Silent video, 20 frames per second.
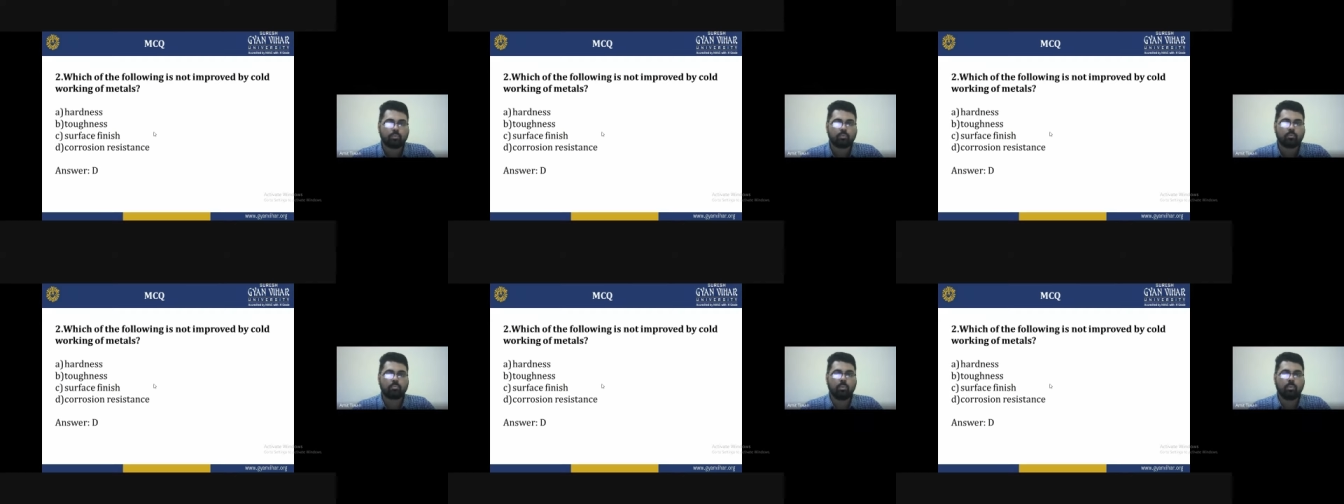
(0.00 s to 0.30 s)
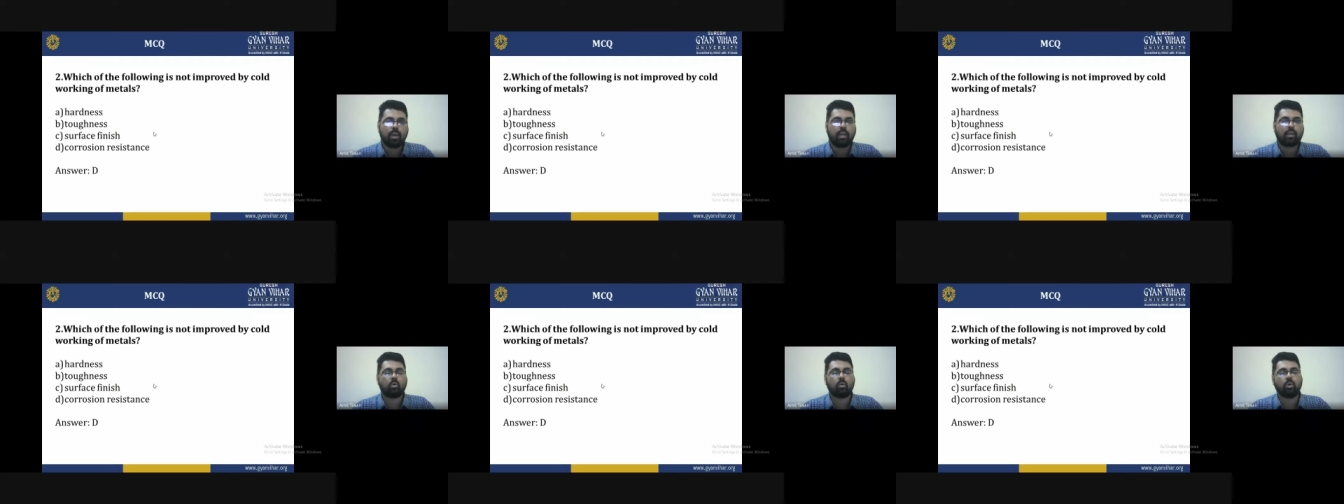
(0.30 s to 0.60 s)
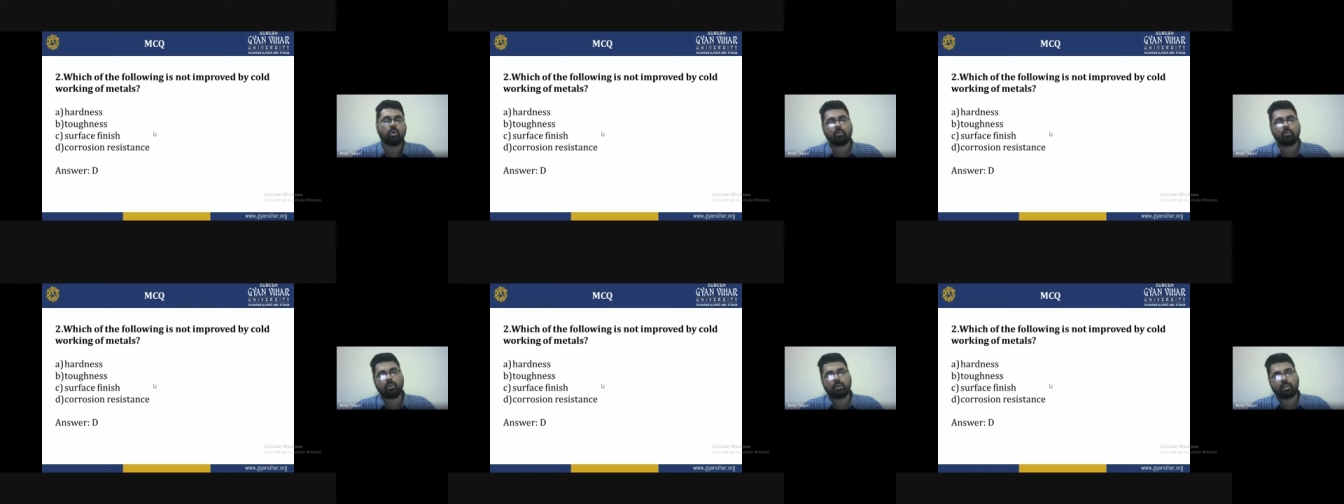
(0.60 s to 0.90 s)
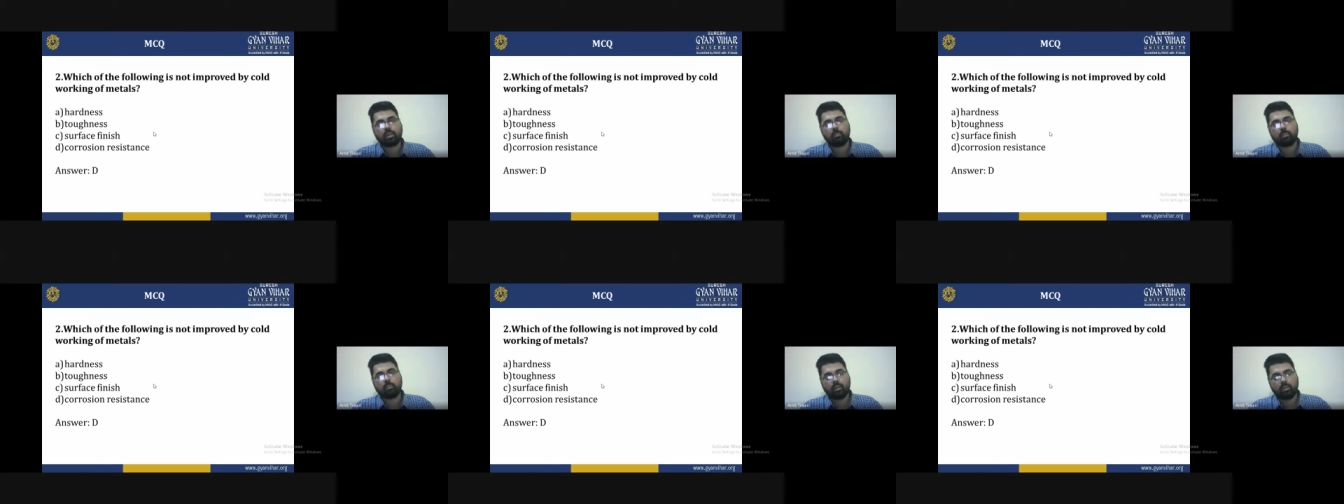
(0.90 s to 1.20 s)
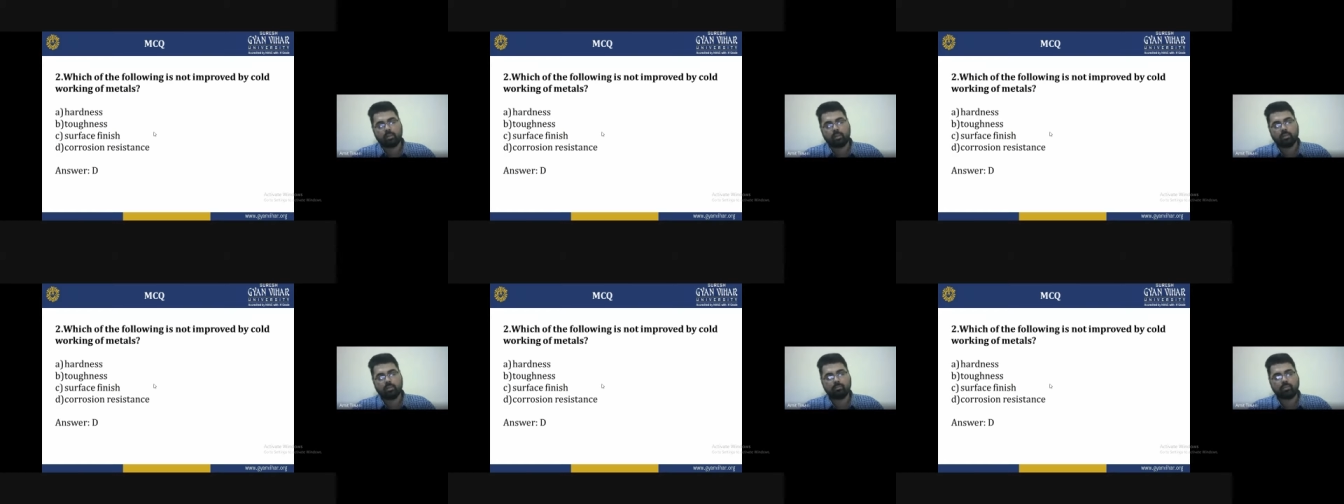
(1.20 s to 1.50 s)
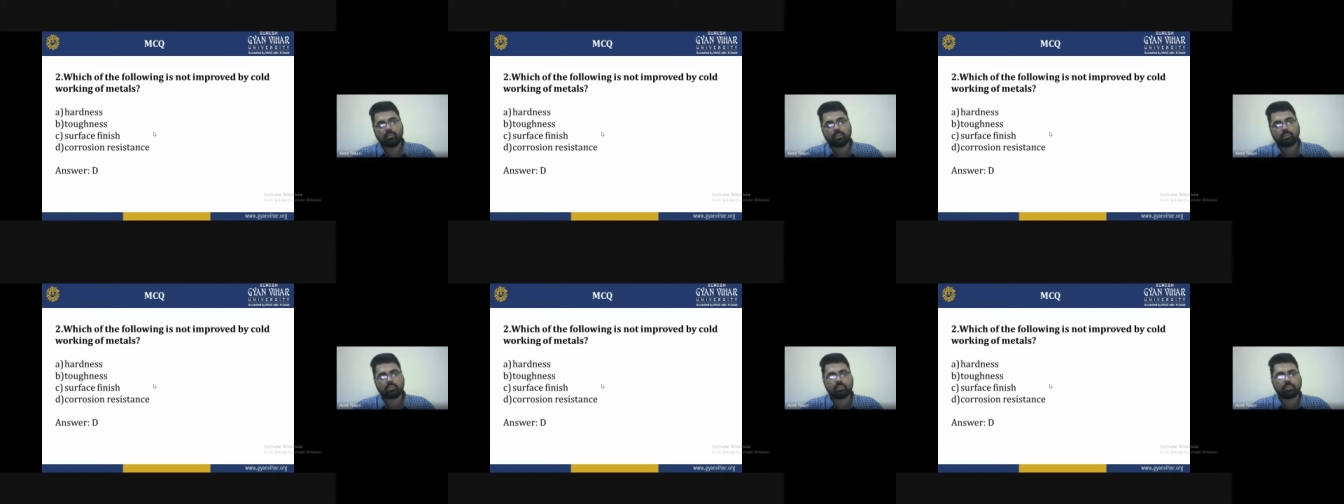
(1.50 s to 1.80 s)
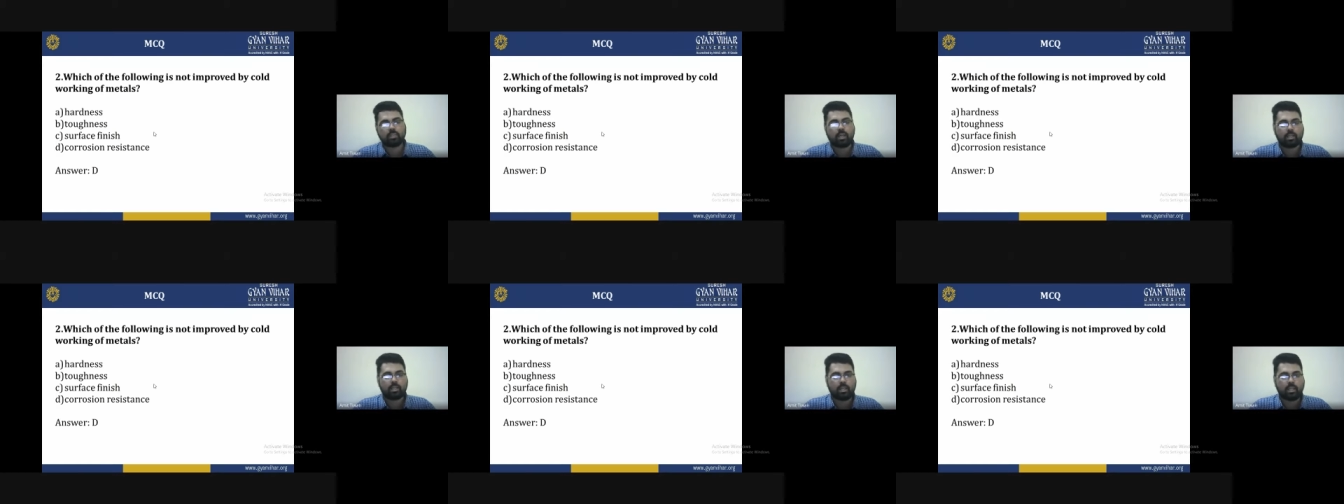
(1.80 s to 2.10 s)
by cold working metal? First is
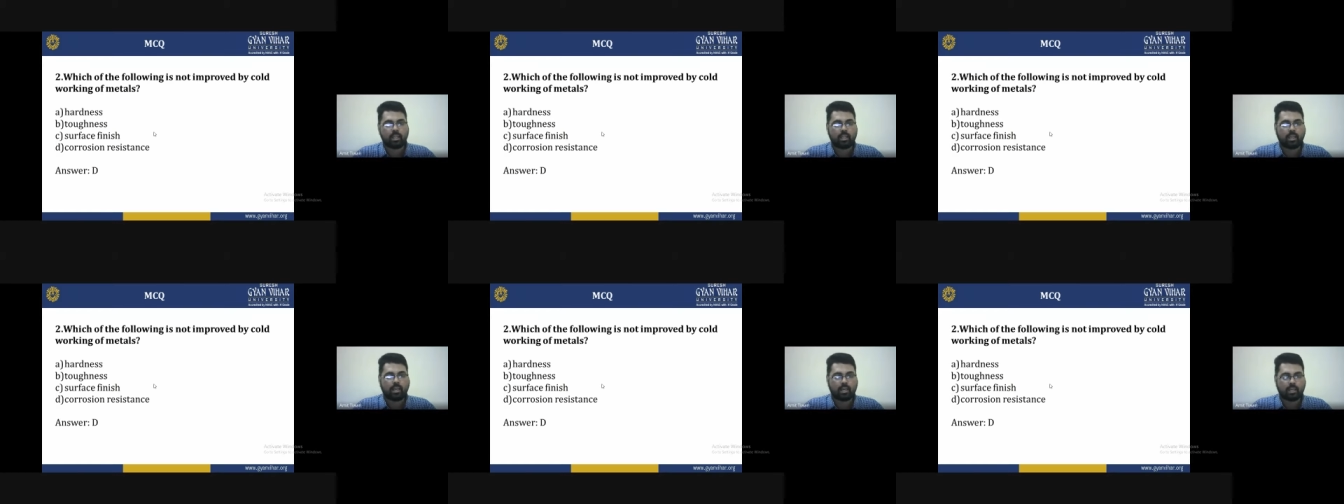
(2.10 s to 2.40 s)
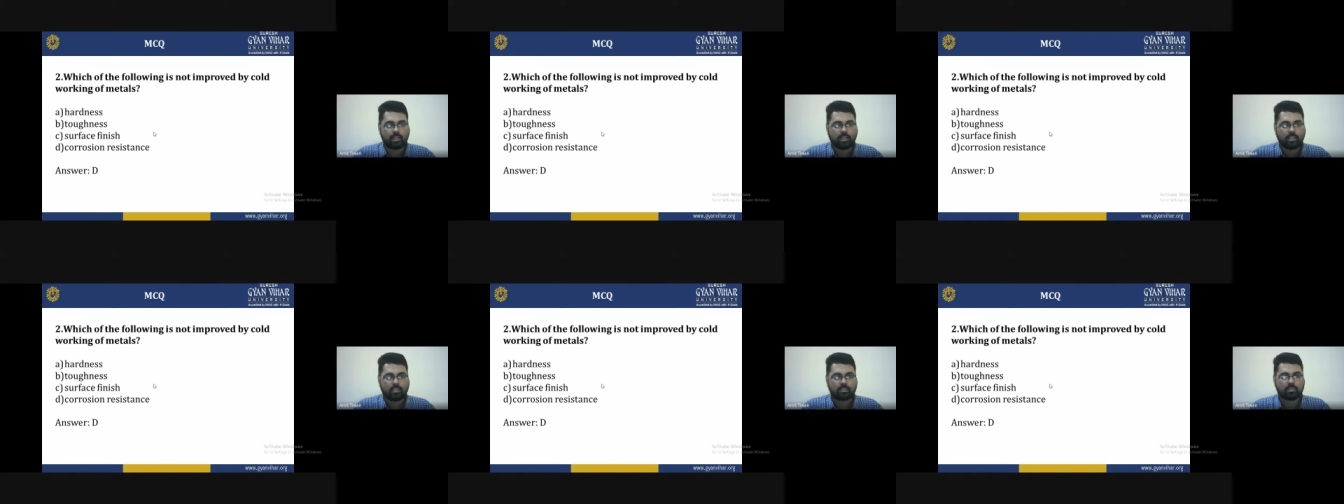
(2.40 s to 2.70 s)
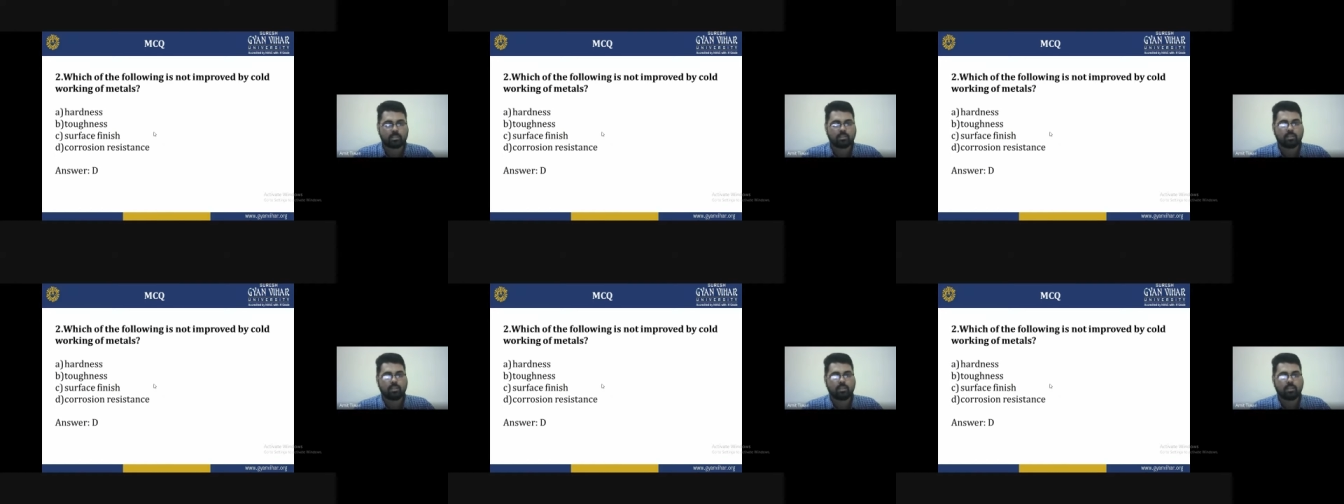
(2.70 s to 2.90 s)
hardness,